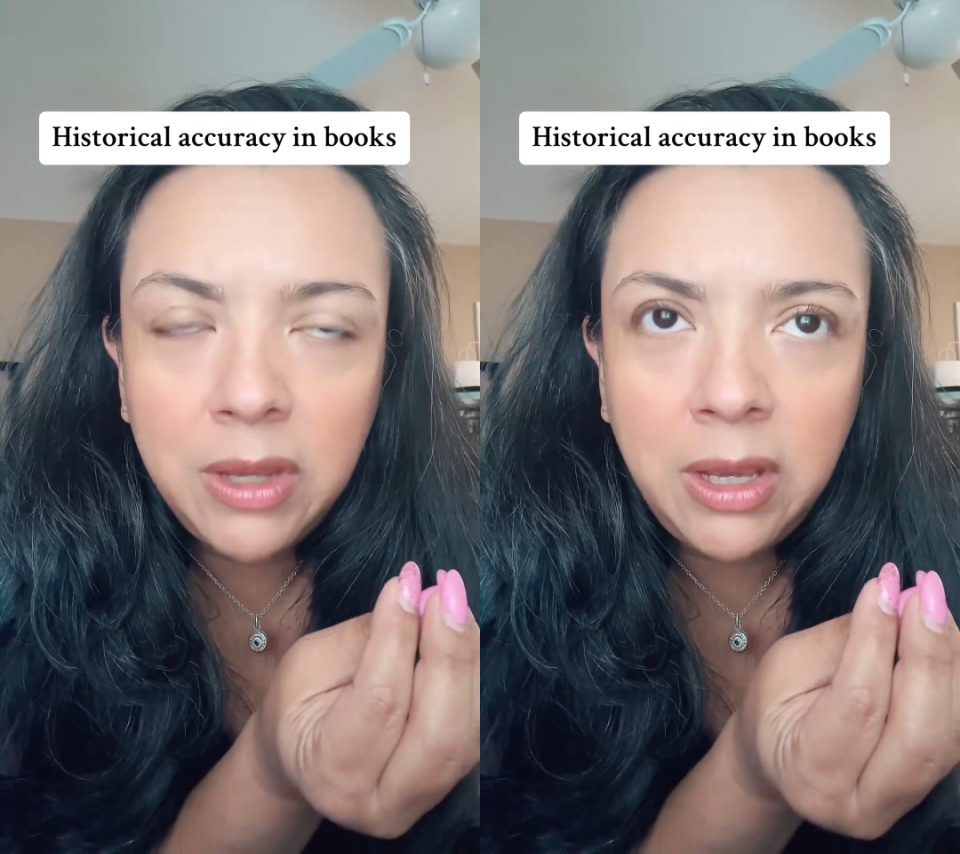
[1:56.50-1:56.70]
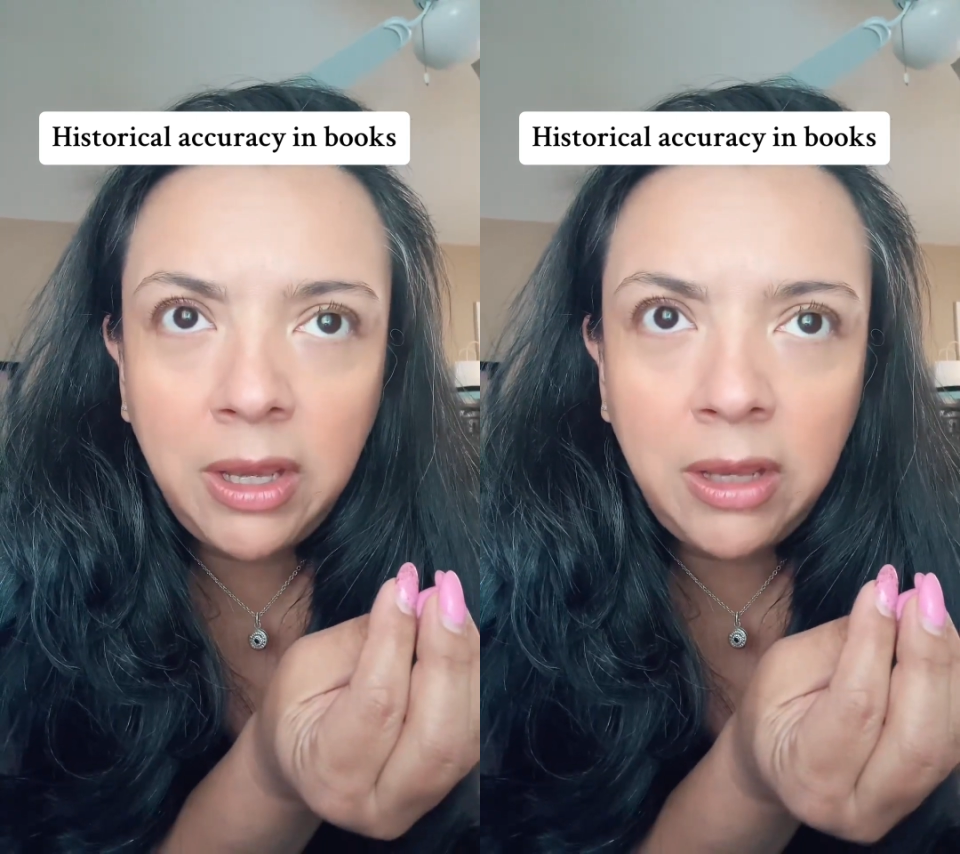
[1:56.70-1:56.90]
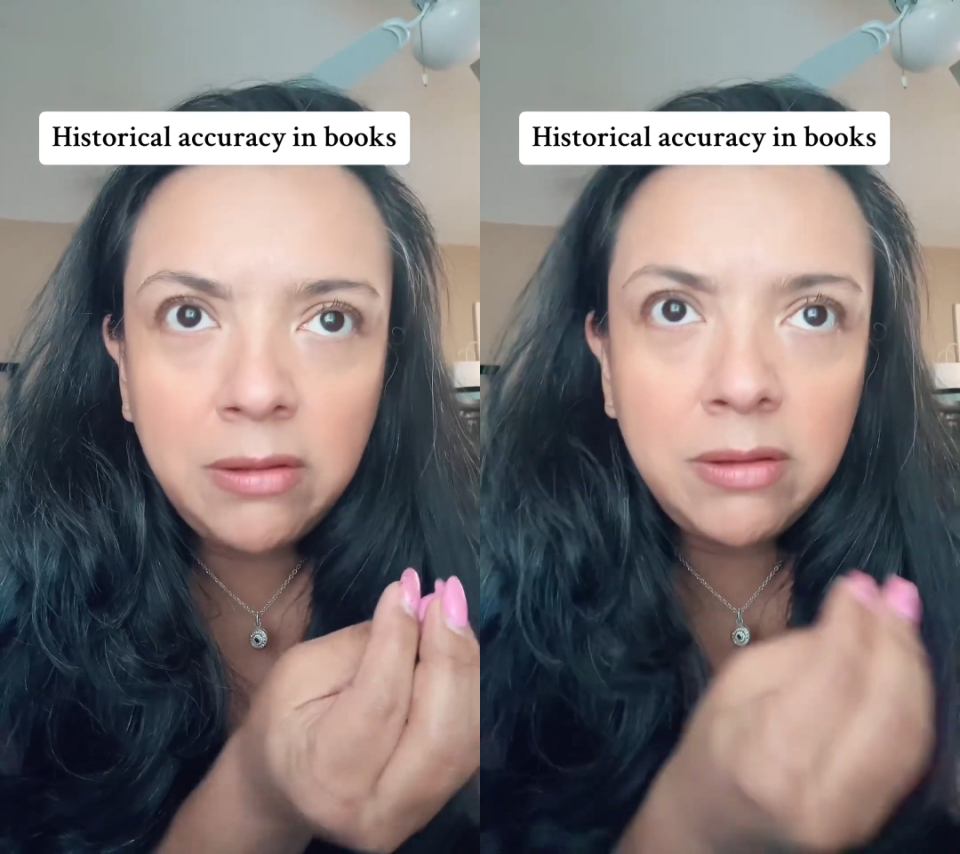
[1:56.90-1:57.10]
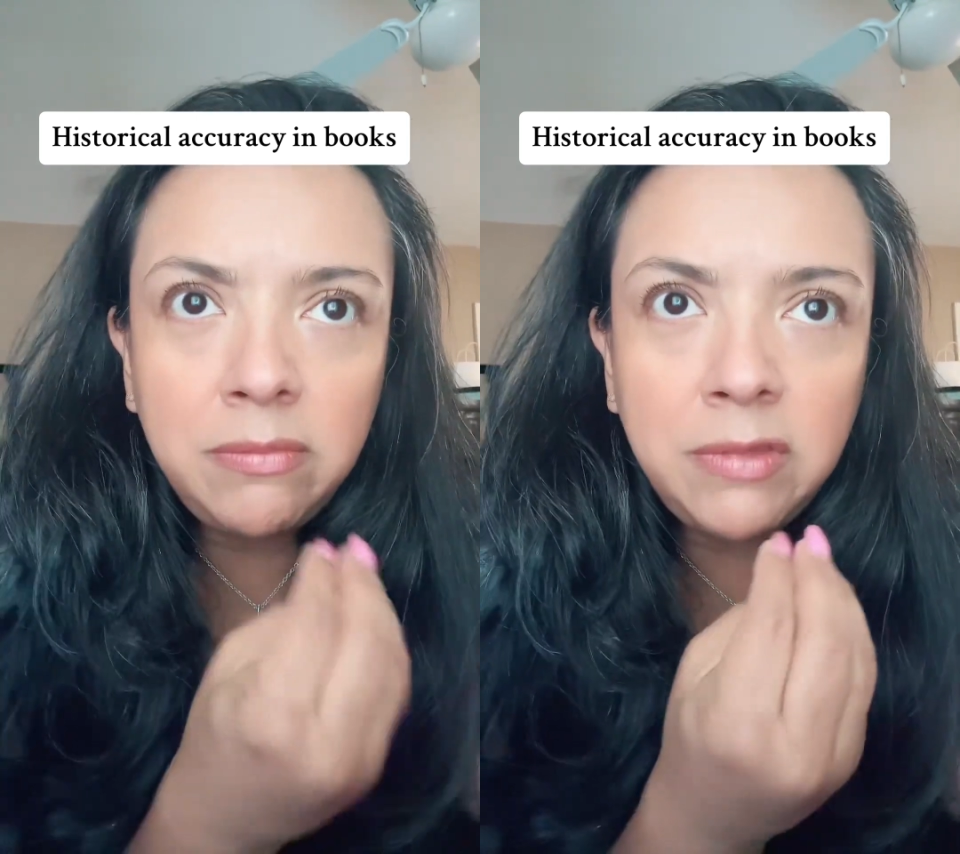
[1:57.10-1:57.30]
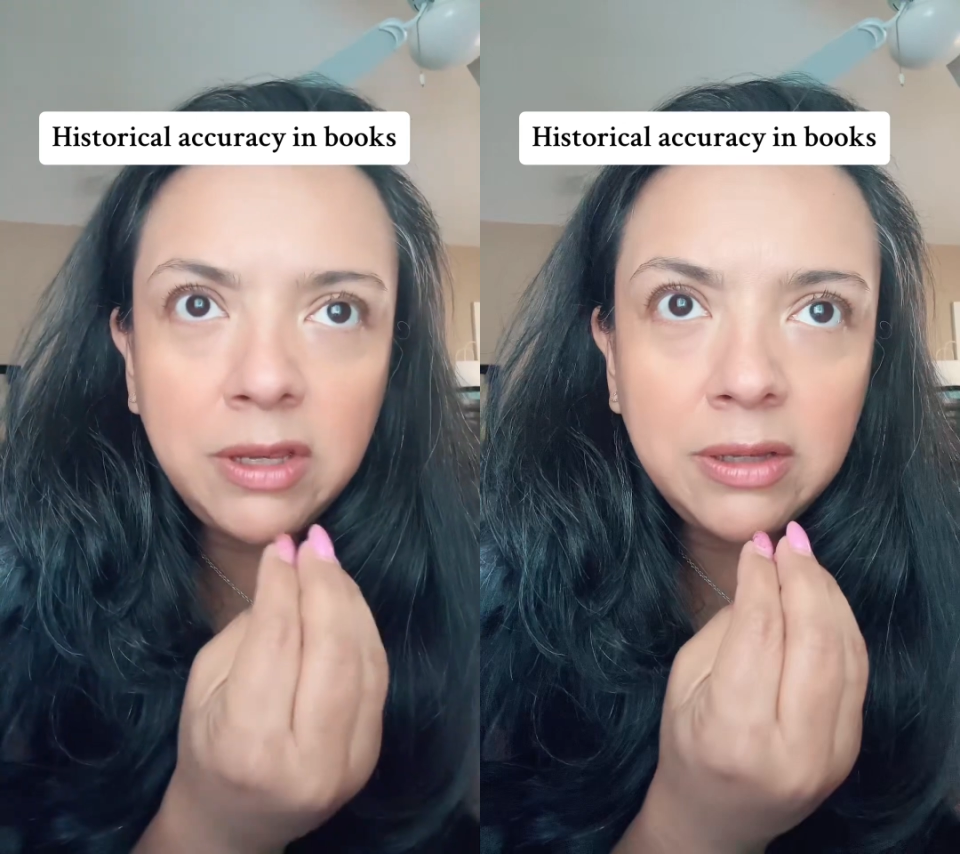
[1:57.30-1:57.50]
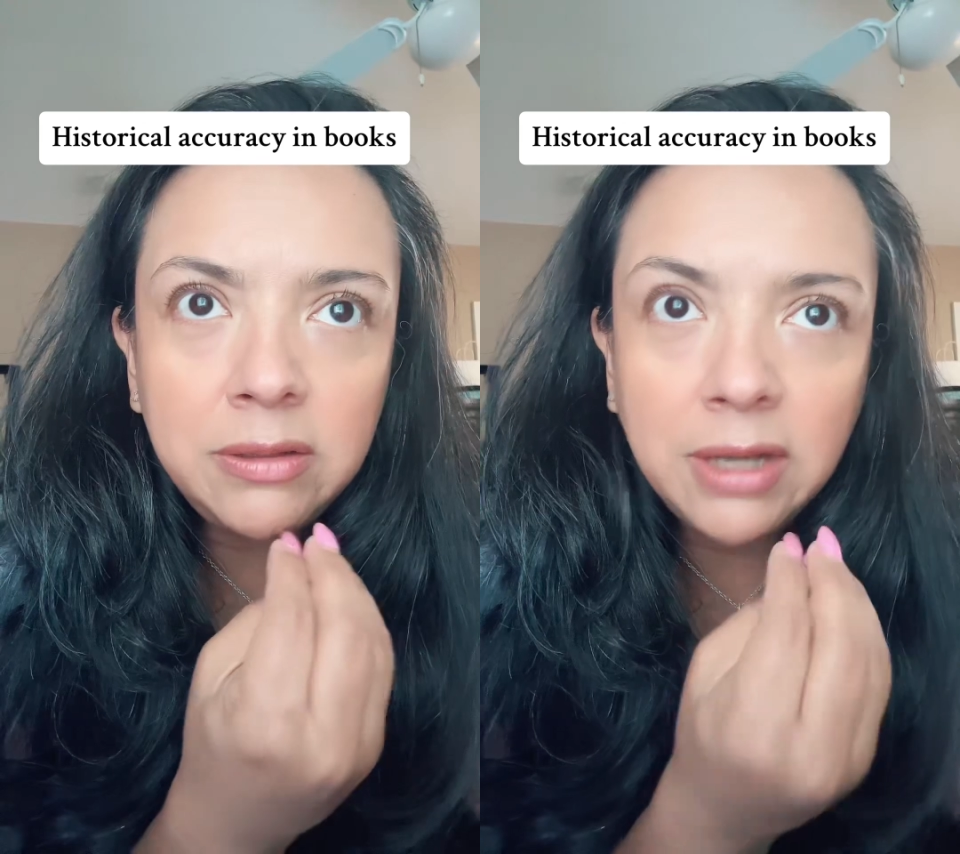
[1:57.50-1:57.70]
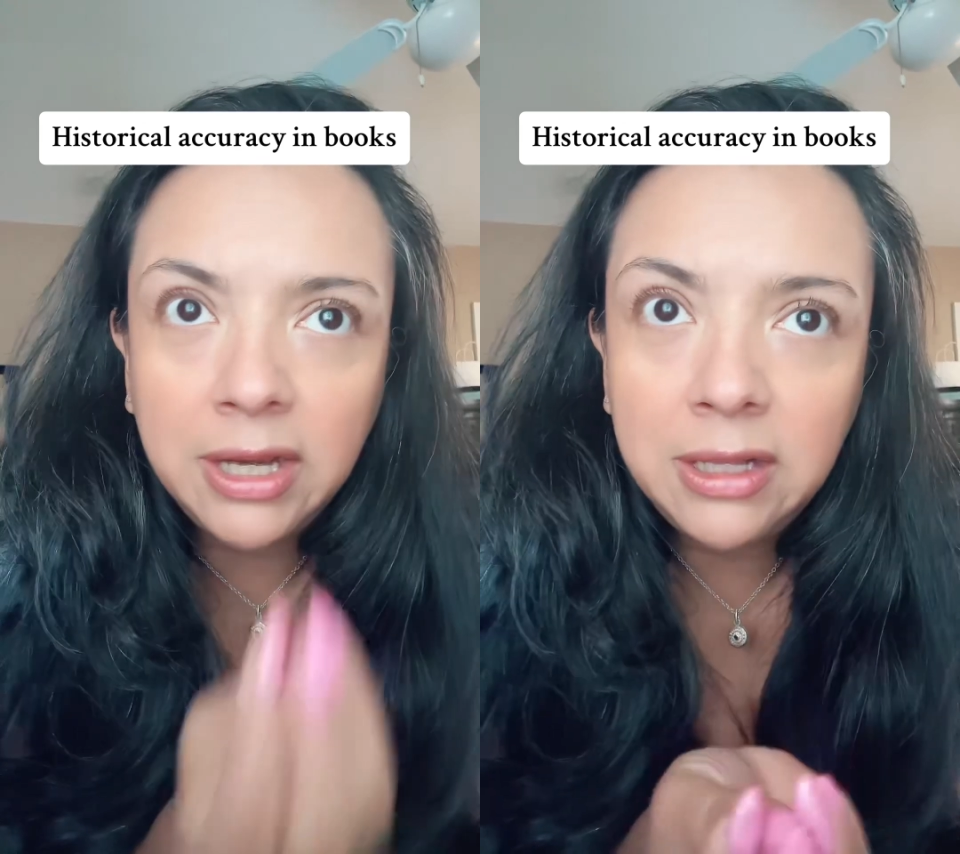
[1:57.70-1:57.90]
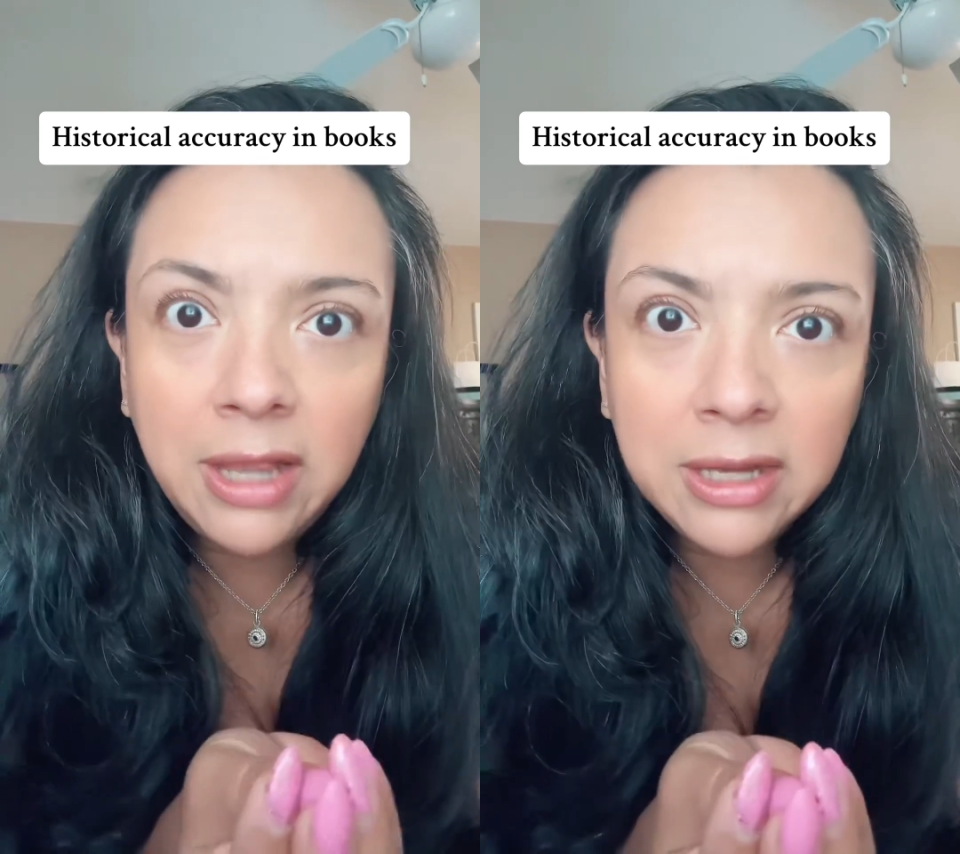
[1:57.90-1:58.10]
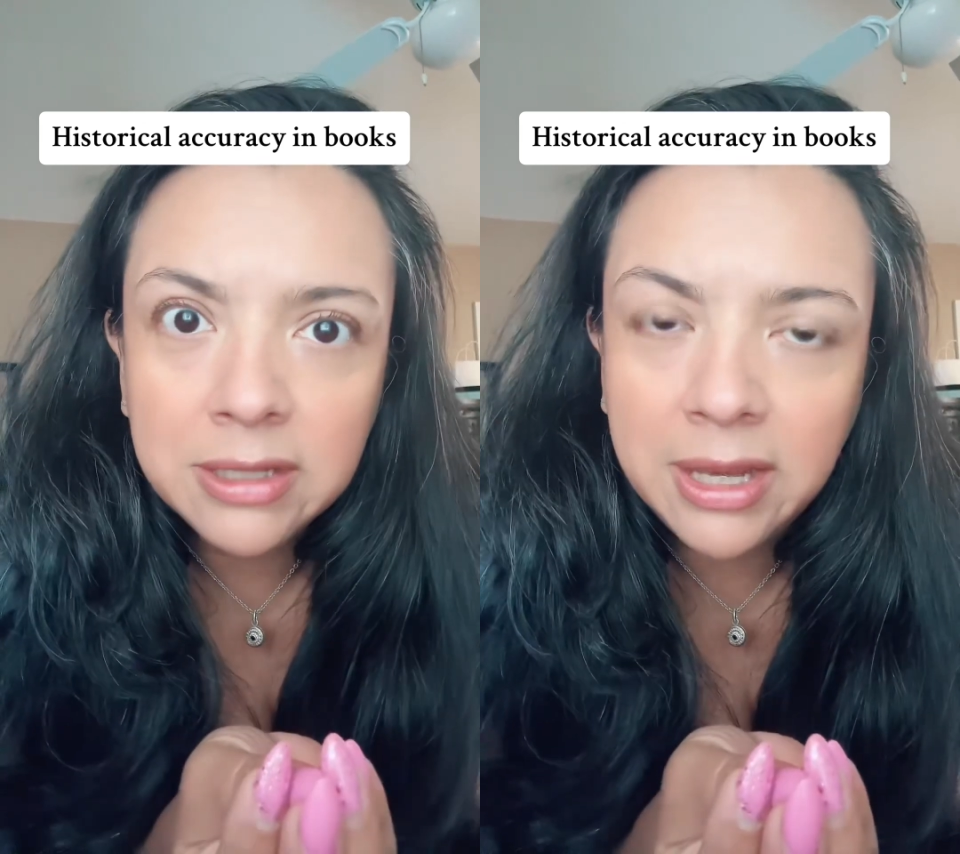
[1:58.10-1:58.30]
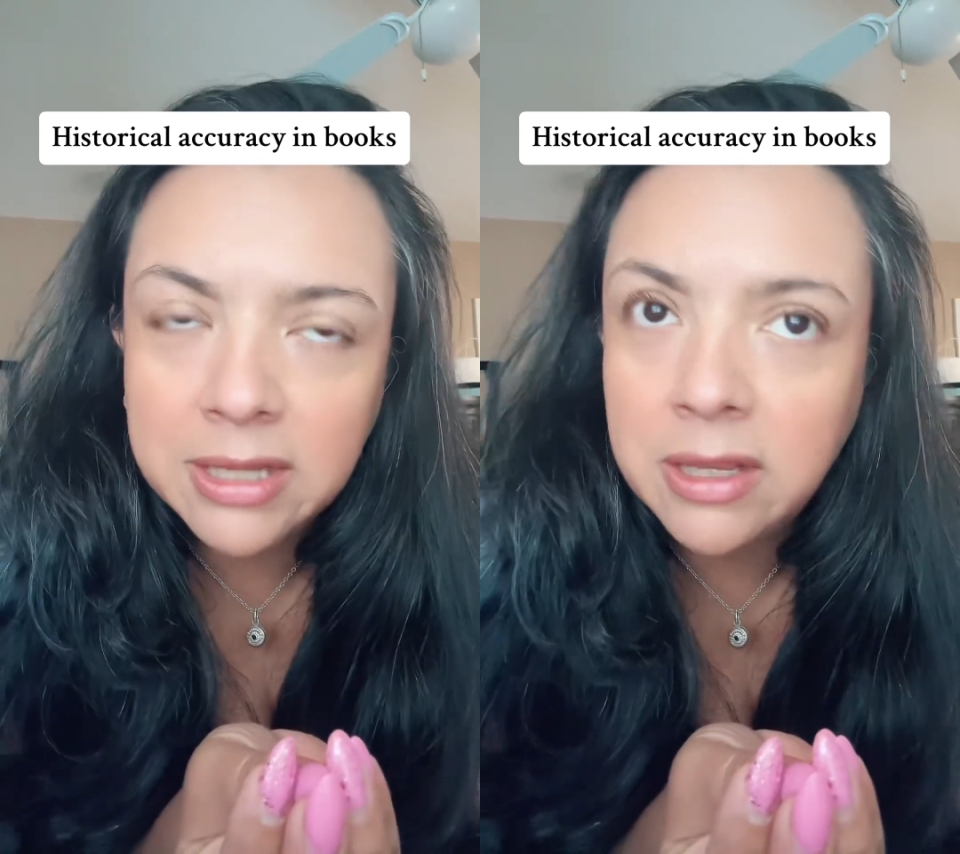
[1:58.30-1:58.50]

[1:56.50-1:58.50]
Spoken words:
in the dialect, I guess,